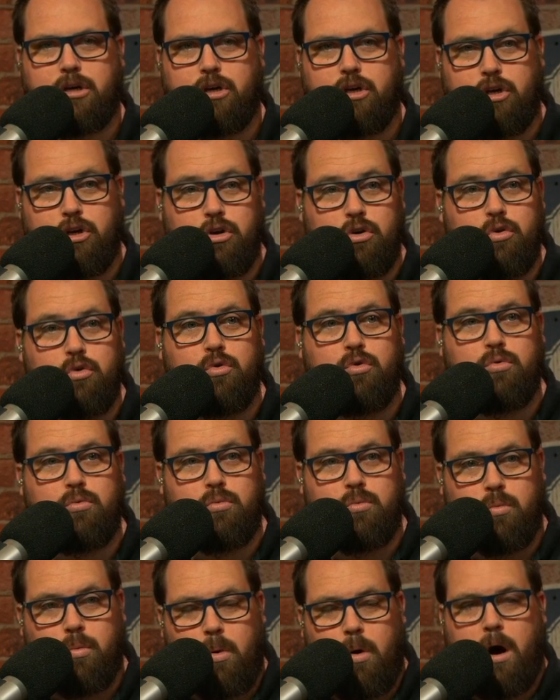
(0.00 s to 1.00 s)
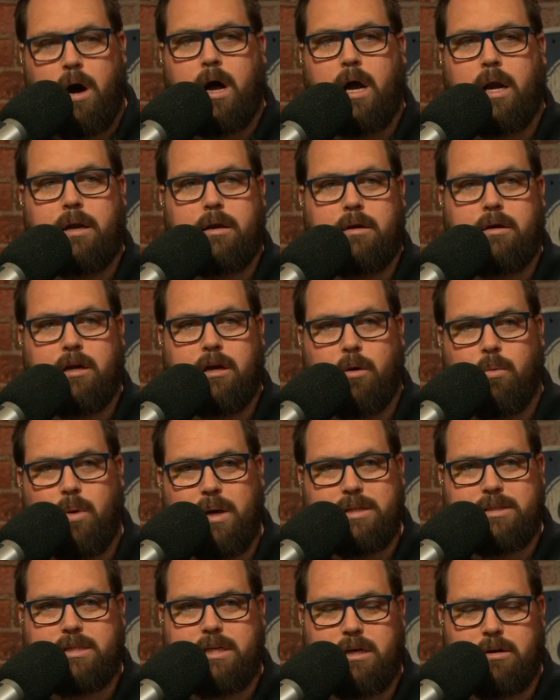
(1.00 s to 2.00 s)
you want. You know
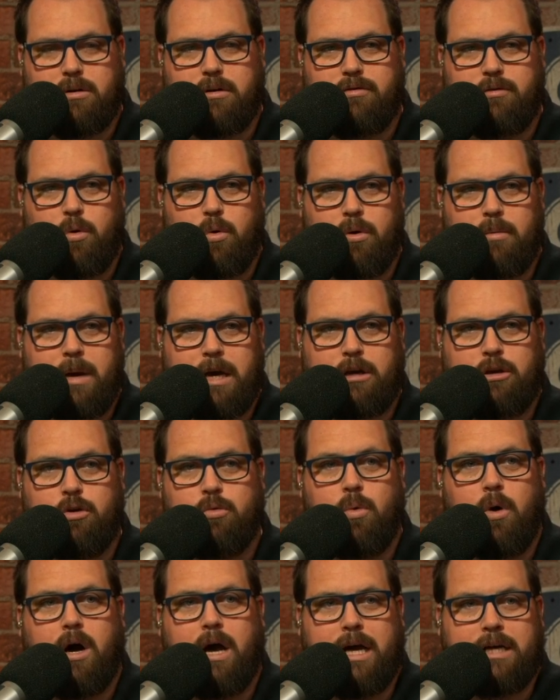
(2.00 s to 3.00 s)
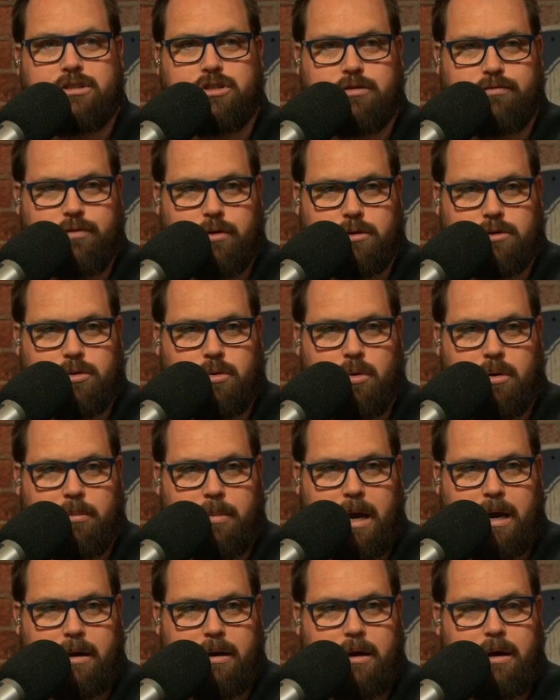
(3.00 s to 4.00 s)
what tier of quarterback you want as your first
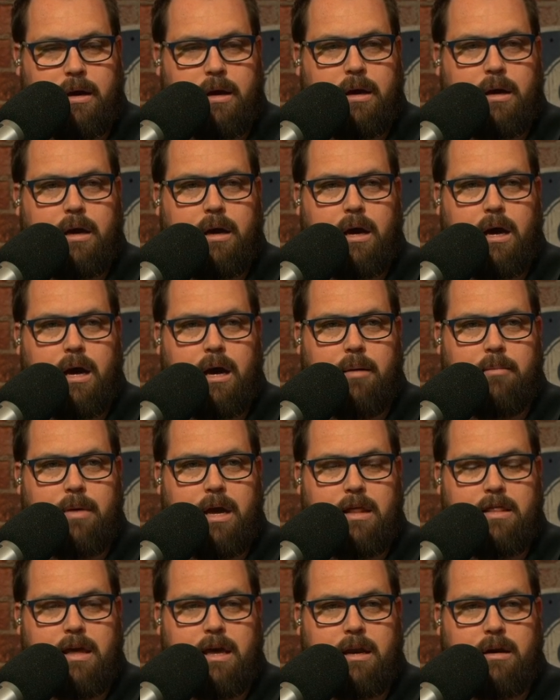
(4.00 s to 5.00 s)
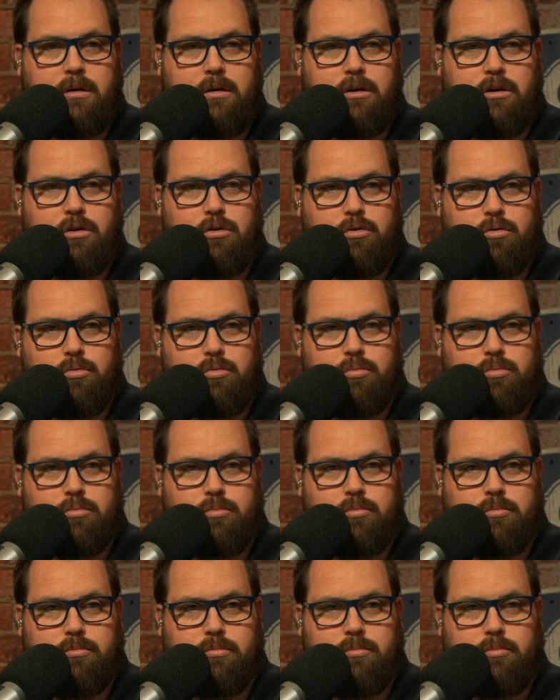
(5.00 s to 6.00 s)
quarterback, um, and then you
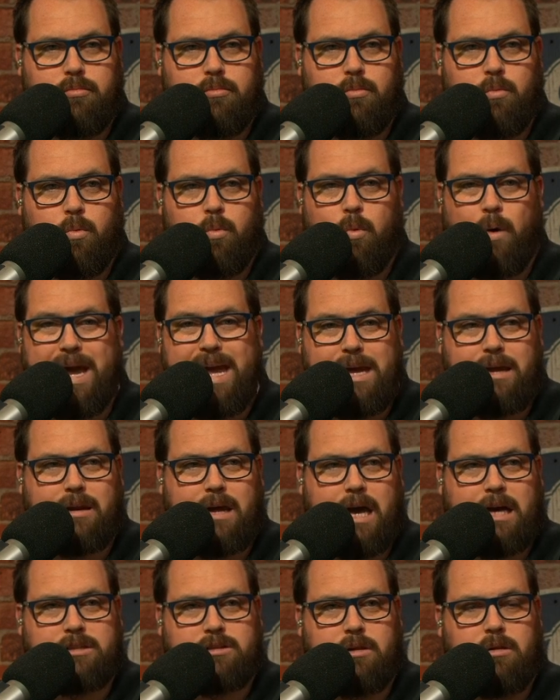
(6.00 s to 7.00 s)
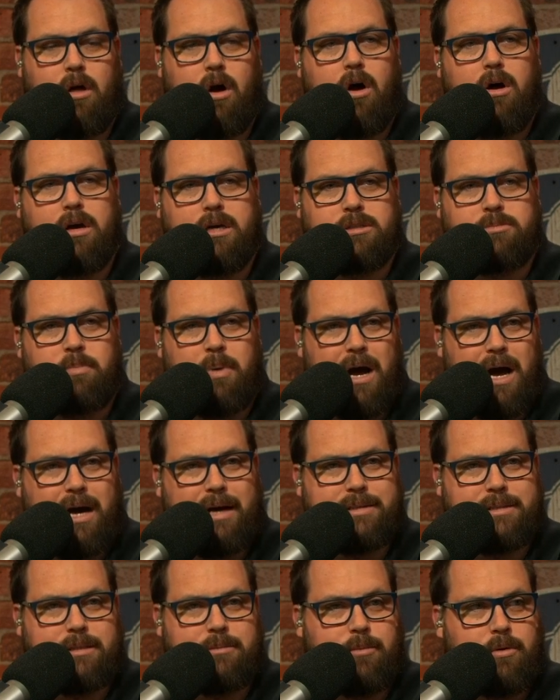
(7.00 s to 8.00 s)
wait as long as
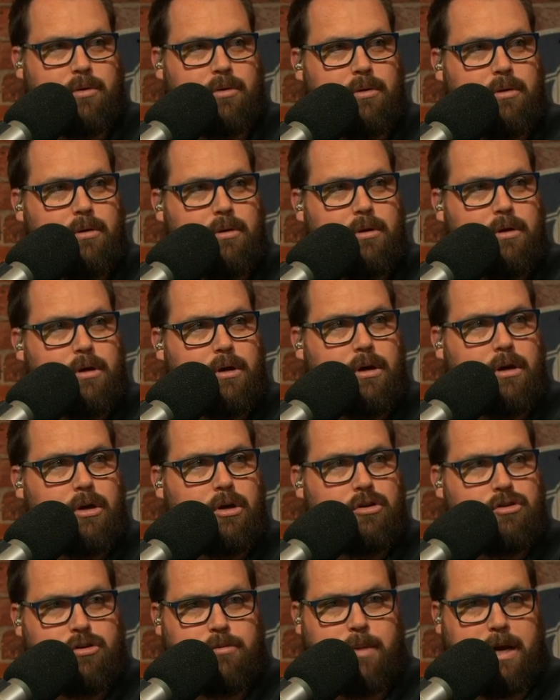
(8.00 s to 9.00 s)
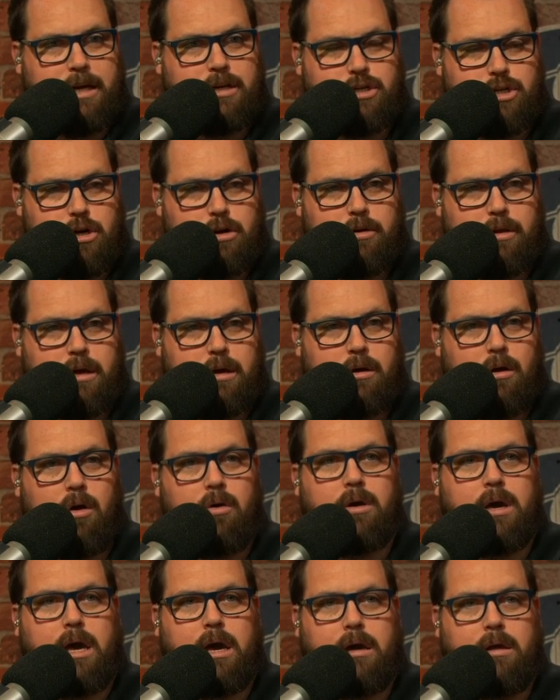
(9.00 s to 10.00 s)
possible to make sure that
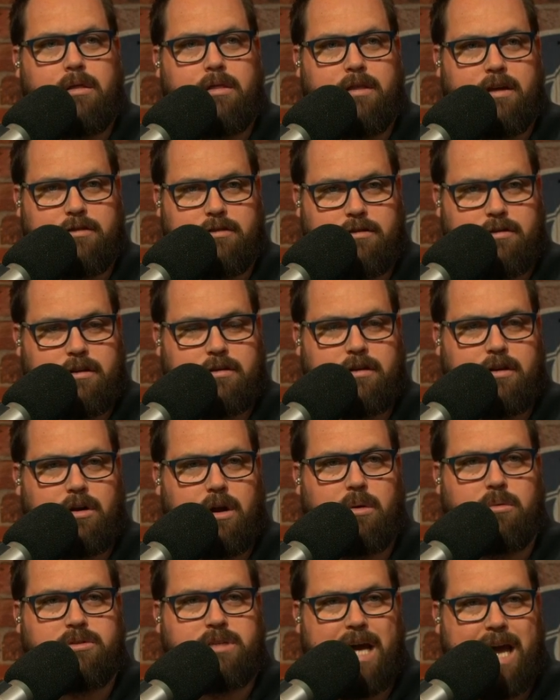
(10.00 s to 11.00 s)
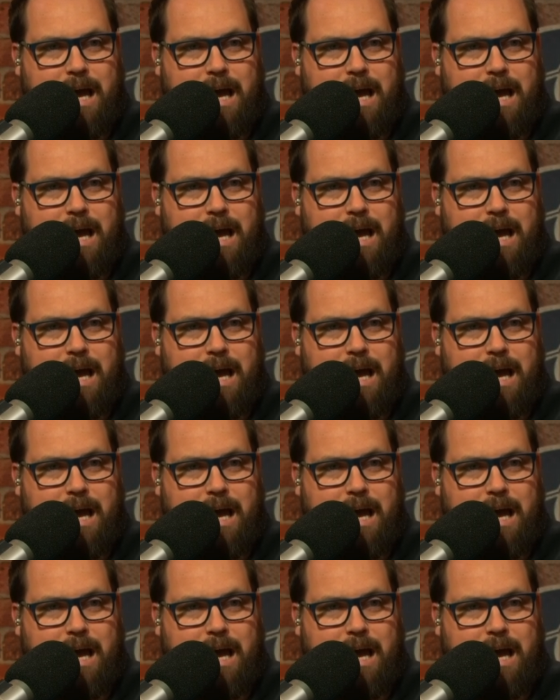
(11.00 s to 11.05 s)
okay, this is the tier I was